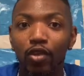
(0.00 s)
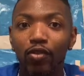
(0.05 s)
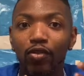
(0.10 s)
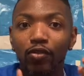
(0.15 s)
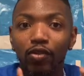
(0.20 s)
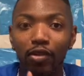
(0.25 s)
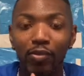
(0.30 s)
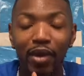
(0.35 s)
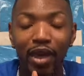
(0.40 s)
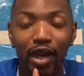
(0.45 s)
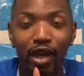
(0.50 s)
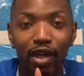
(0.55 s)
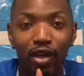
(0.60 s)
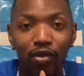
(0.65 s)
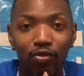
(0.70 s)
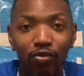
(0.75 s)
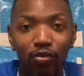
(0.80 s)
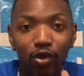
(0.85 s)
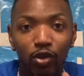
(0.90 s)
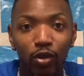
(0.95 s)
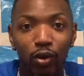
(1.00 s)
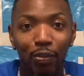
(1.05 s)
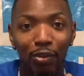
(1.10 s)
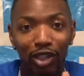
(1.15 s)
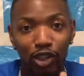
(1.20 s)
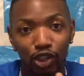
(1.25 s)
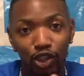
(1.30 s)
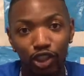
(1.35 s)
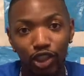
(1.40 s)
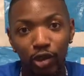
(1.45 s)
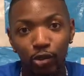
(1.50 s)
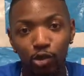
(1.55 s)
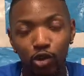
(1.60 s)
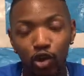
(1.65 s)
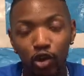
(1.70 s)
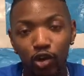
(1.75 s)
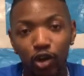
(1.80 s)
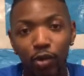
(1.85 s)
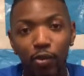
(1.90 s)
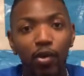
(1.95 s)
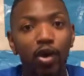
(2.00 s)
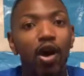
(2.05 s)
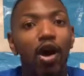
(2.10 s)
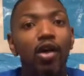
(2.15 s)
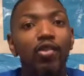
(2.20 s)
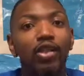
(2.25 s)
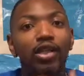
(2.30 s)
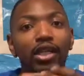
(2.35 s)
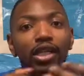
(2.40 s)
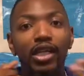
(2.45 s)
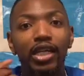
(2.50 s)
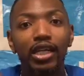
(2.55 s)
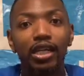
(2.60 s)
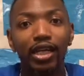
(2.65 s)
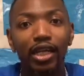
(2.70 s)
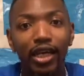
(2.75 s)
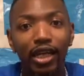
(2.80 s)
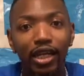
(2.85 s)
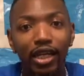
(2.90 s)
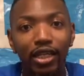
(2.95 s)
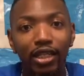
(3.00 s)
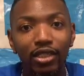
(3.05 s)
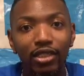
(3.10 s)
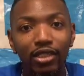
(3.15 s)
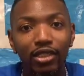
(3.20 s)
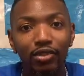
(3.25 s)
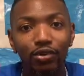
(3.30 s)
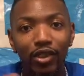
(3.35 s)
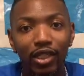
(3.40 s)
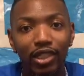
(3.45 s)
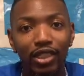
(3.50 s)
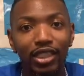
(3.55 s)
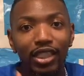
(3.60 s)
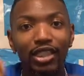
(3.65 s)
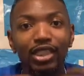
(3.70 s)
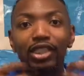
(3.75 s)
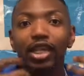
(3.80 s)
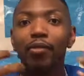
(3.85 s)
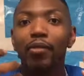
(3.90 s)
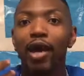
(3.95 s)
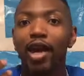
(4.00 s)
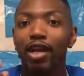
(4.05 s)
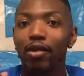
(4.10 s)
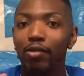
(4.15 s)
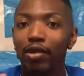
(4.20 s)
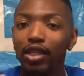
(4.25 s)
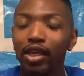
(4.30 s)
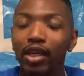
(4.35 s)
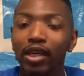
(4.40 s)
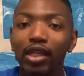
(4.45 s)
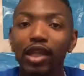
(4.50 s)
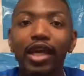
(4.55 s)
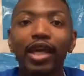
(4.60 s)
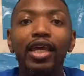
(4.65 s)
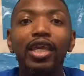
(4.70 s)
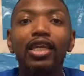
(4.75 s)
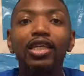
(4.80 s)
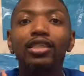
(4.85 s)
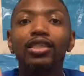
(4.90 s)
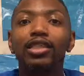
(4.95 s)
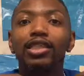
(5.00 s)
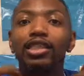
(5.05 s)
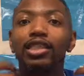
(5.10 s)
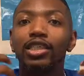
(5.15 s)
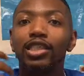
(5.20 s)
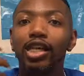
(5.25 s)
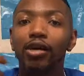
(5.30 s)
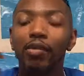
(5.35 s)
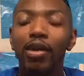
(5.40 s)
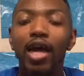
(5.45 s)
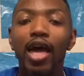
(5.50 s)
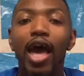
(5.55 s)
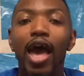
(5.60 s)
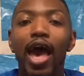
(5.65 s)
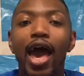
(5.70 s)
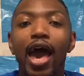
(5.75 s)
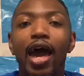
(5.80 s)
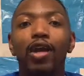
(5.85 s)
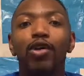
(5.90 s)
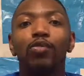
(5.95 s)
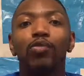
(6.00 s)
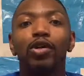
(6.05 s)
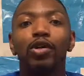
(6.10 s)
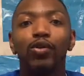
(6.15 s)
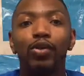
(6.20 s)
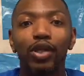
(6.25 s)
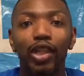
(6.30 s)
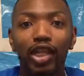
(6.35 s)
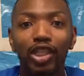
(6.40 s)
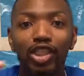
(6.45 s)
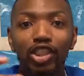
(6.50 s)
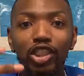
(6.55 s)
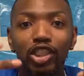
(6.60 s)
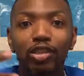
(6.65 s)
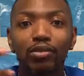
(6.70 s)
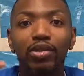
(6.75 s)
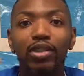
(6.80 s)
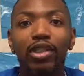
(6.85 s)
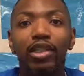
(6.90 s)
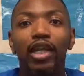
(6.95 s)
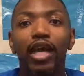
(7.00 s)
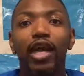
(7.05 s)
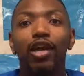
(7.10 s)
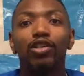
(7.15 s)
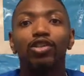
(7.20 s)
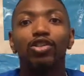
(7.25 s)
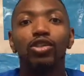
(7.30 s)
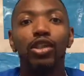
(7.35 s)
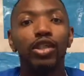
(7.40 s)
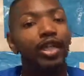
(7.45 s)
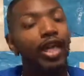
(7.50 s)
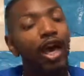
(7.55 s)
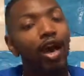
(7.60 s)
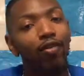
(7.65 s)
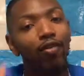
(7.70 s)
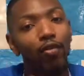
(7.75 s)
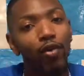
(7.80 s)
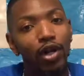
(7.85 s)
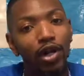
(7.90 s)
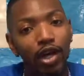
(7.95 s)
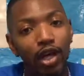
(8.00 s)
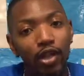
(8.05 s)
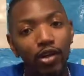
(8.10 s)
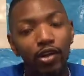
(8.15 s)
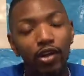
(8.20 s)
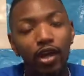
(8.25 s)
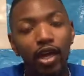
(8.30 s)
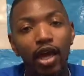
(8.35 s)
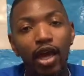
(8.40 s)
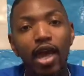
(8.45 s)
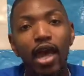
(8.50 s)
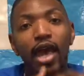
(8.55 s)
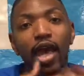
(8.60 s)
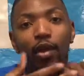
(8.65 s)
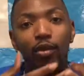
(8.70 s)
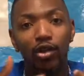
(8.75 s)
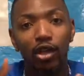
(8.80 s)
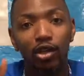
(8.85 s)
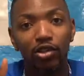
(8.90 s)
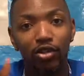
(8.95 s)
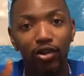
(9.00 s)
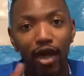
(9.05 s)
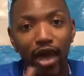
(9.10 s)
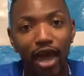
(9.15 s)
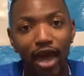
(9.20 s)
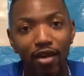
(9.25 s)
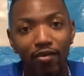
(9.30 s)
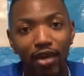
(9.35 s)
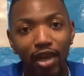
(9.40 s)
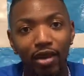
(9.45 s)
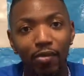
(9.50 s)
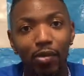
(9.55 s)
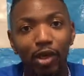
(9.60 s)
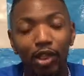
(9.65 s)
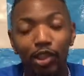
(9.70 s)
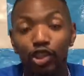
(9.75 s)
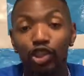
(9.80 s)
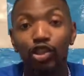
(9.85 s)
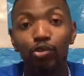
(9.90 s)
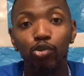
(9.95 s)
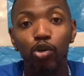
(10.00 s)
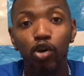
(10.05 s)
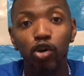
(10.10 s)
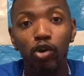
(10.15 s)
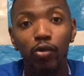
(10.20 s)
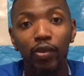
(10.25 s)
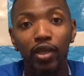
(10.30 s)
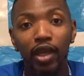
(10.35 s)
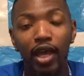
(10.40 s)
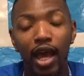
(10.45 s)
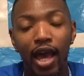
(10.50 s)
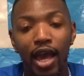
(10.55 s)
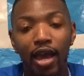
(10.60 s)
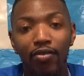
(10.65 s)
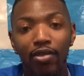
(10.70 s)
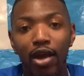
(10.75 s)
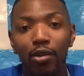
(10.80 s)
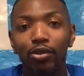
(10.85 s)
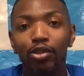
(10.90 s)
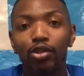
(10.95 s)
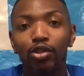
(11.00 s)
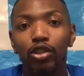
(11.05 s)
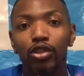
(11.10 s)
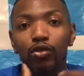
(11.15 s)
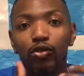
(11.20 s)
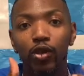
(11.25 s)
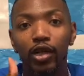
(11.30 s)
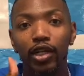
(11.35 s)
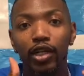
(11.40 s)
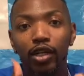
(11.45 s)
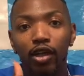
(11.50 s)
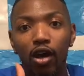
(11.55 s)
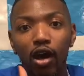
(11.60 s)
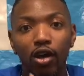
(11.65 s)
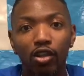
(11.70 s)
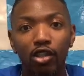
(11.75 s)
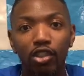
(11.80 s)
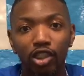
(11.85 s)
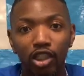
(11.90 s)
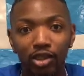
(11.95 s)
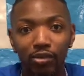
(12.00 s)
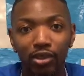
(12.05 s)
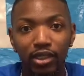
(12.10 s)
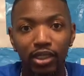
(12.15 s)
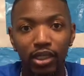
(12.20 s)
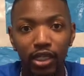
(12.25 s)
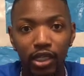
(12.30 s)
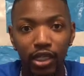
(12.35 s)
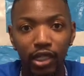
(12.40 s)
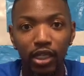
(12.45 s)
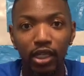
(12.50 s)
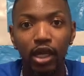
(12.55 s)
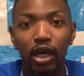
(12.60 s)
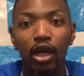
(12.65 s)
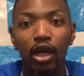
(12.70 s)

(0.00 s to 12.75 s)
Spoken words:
female mentorship program called the Leading Ladies, really teaching them how to be young ladies, teaching them how to build relationships and how to look out for one another. And we also have a mentorship program that I have the opportunity of running called the Gentlemen's League,